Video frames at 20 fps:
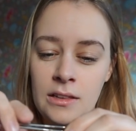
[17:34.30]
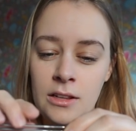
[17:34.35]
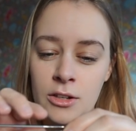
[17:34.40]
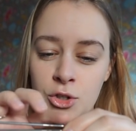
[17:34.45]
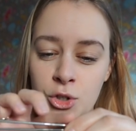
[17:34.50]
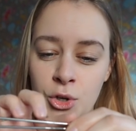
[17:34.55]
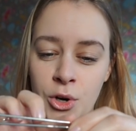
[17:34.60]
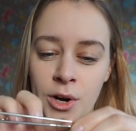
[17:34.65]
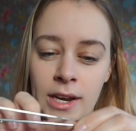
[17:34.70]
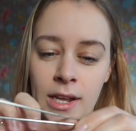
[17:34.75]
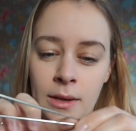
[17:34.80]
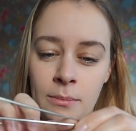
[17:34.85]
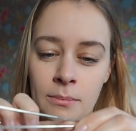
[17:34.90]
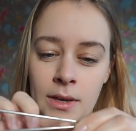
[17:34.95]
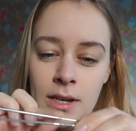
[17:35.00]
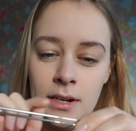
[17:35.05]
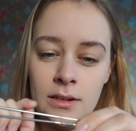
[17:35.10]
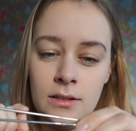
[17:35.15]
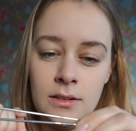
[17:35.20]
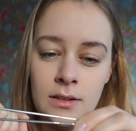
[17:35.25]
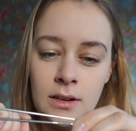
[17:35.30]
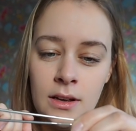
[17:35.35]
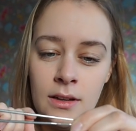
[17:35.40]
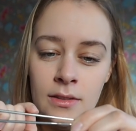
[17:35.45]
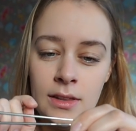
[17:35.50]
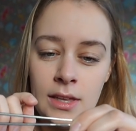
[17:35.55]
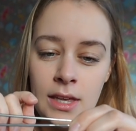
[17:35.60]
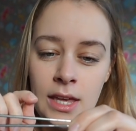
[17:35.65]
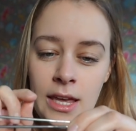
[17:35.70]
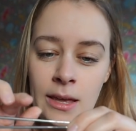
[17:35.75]
joining bit on
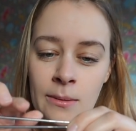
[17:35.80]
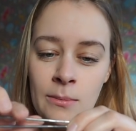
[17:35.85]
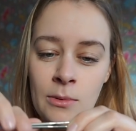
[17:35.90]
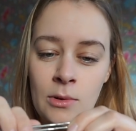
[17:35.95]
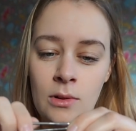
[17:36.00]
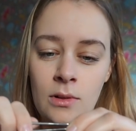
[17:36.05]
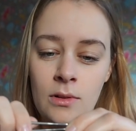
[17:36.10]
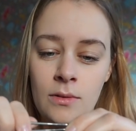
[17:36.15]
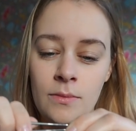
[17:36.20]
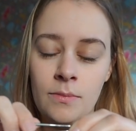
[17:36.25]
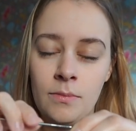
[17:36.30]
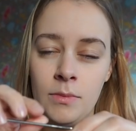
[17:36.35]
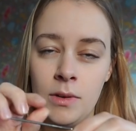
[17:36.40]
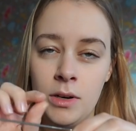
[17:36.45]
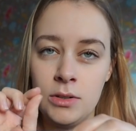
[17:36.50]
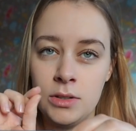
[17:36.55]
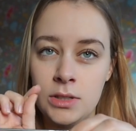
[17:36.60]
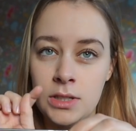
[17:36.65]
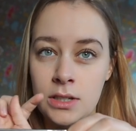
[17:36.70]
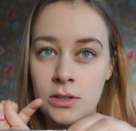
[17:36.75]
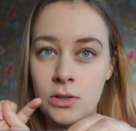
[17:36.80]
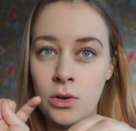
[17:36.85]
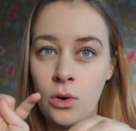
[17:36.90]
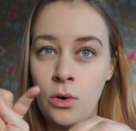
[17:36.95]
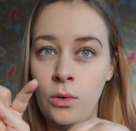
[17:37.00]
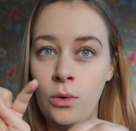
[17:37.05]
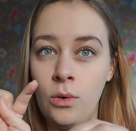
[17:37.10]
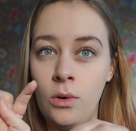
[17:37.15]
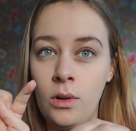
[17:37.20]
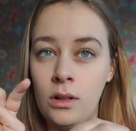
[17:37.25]
the cable there's this
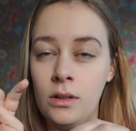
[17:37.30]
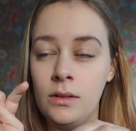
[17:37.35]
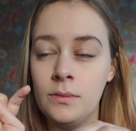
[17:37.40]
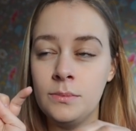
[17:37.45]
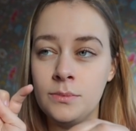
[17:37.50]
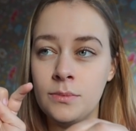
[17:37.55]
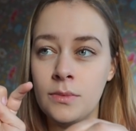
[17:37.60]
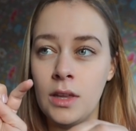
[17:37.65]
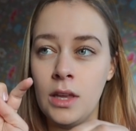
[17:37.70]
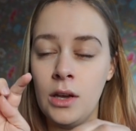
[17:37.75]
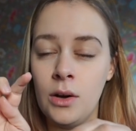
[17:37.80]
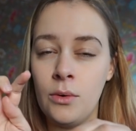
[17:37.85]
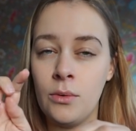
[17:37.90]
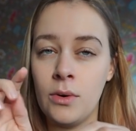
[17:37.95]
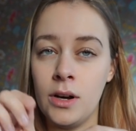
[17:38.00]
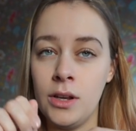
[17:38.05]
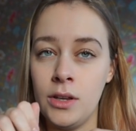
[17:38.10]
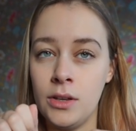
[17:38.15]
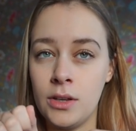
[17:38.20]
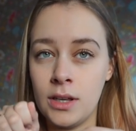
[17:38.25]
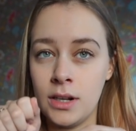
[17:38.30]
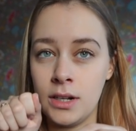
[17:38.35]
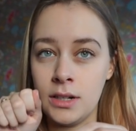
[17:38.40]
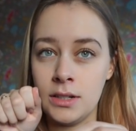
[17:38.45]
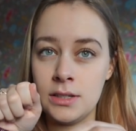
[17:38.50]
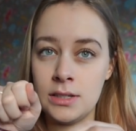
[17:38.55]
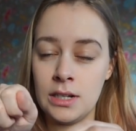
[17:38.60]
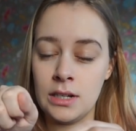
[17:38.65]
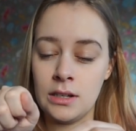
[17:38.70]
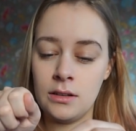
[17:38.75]
hole where you can
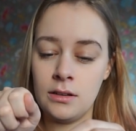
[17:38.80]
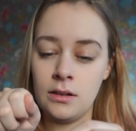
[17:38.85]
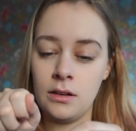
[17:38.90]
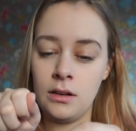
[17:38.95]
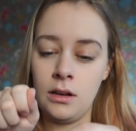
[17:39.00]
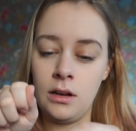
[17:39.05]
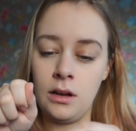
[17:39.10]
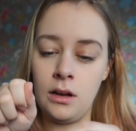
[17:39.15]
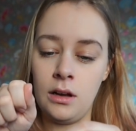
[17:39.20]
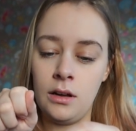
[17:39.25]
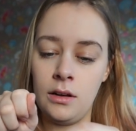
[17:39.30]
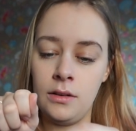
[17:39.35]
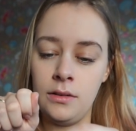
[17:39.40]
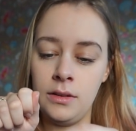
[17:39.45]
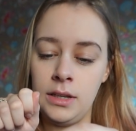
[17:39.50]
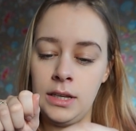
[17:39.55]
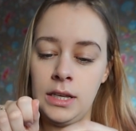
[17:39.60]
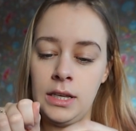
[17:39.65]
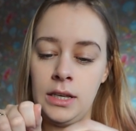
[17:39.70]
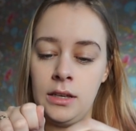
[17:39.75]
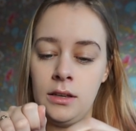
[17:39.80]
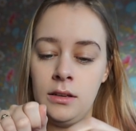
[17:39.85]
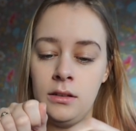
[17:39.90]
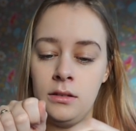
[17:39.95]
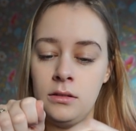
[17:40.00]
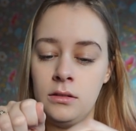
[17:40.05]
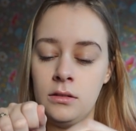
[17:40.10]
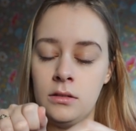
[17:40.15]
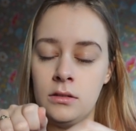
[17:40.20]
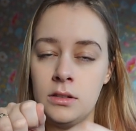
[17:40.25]
stick the
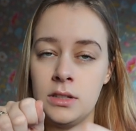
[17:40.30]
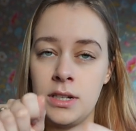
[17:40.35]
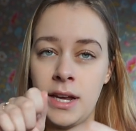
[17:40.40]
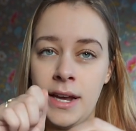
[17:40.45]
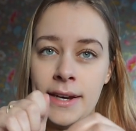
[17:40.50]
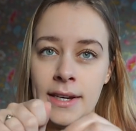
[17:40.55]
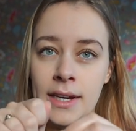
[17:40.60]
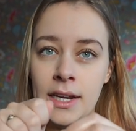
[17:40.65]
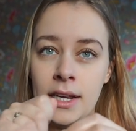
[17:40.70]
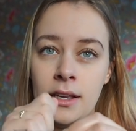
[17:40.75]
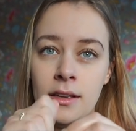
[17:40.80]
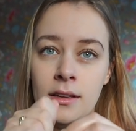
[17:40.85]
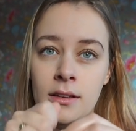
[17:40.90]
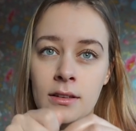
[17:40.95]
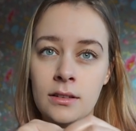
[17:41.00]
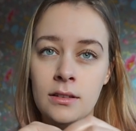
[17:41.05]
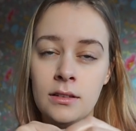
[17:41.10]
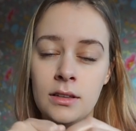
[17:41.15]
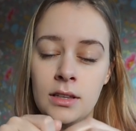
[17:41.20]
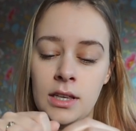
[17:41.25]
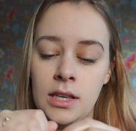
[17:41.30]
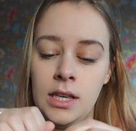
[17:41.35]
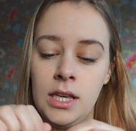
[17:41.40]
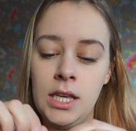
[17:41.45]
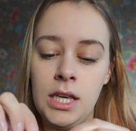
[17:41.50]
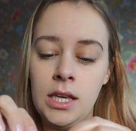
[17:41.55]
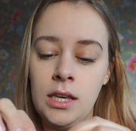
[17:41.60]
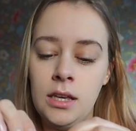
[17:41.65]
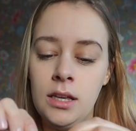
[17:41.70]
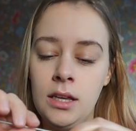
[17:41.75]
tightening
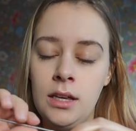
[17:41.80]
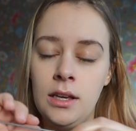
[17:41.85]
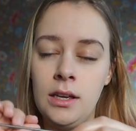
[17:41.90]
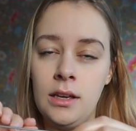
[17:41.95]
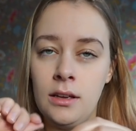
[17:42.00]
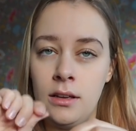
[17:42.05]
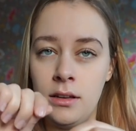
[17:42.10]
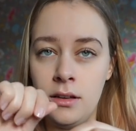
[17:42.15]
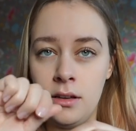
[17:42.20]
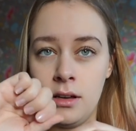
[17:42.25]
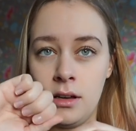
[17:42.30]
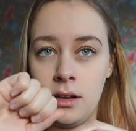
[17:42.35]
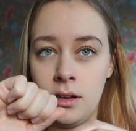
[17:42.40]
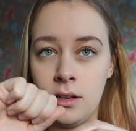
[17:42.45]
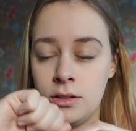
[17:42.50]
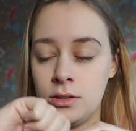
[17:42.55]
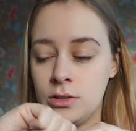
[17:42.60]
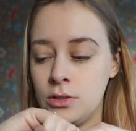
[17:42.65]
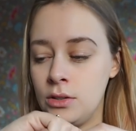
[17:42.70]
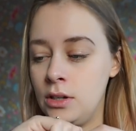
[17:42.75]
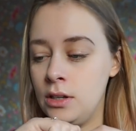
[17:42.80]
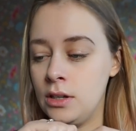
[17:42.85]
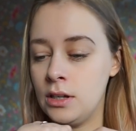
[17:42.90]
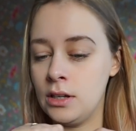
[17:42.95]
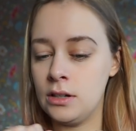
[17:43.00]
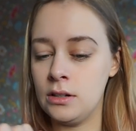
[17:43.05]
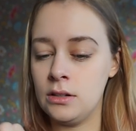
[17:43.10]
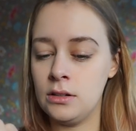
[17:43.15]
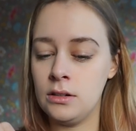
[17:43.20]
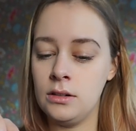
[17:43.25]
key, so you
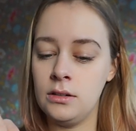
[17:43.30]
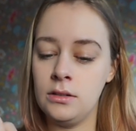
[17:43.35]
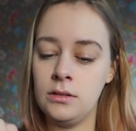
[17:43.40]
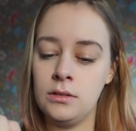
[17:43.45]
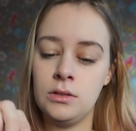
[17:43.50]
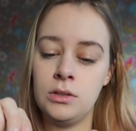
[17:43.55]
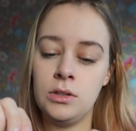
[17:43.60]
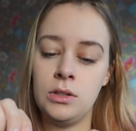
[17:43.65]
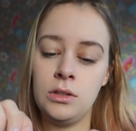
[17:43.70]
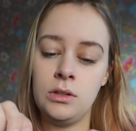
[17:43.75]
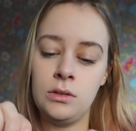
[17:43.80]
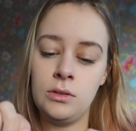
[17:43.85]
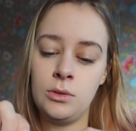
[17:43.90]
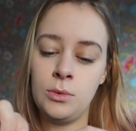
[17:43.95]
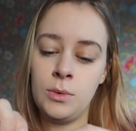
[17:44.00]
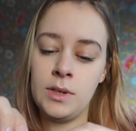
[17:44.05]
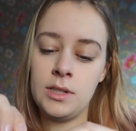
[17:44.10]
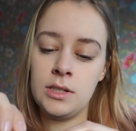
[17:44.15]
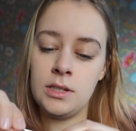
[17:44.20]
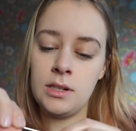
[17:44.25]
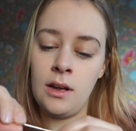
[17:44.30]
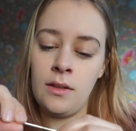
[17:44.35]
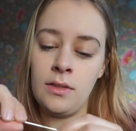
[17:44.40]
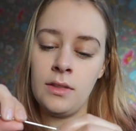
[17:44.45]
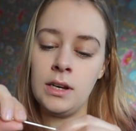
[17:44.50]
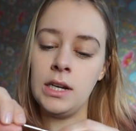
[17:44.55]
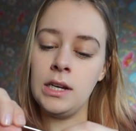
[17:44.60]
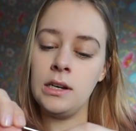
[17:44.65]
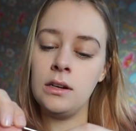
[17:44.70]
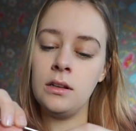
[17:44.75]
can twist on the
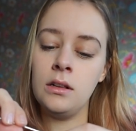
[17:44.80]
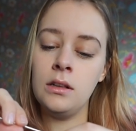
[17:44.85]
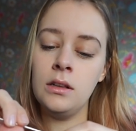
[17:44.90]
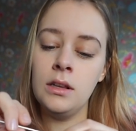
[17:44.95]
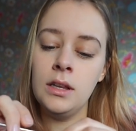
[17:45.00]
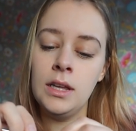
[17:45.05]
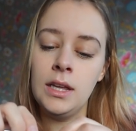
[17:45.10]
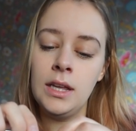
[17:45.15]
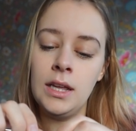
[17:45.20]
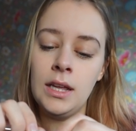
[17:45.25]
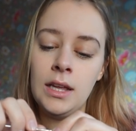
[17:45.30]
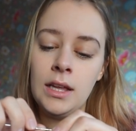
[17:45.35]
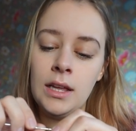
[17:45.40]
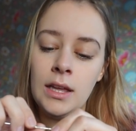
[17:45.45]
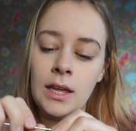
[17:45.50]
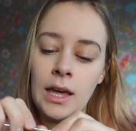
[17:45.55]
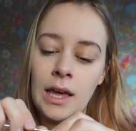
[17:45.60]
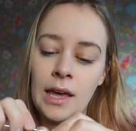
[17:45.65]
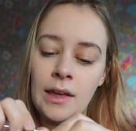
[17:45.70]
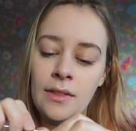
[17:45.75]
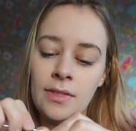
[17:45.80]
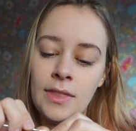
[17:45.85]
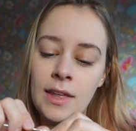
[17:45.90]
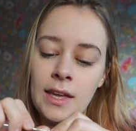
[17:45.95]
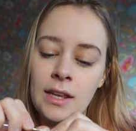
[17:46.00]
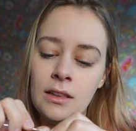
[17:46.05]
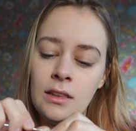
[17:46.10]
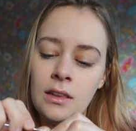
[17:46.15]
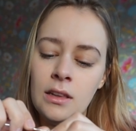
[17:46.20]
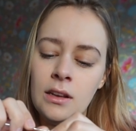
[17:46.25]
needle, and
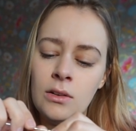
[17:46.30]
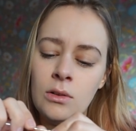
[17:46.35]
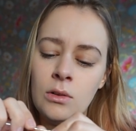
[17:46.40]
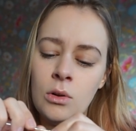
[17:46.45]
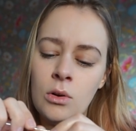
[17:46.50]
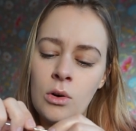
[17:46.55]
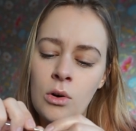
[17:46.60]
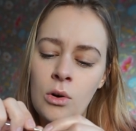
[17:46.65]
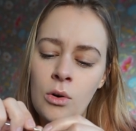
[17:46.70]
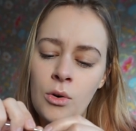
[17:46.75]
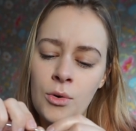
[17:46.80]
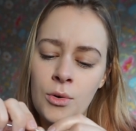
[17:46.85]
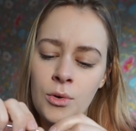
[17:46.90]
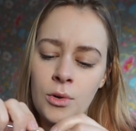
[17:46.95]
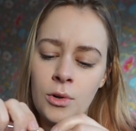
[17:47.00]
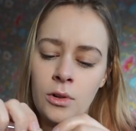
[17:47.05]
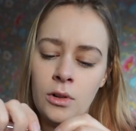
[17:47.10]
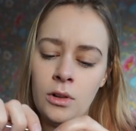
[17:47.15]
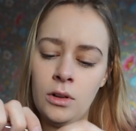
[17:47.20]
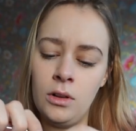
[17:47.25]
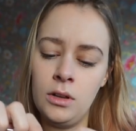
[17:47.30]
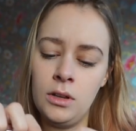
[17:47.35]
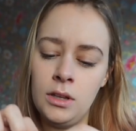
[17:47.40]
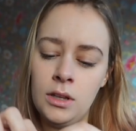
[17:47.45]
that little hole,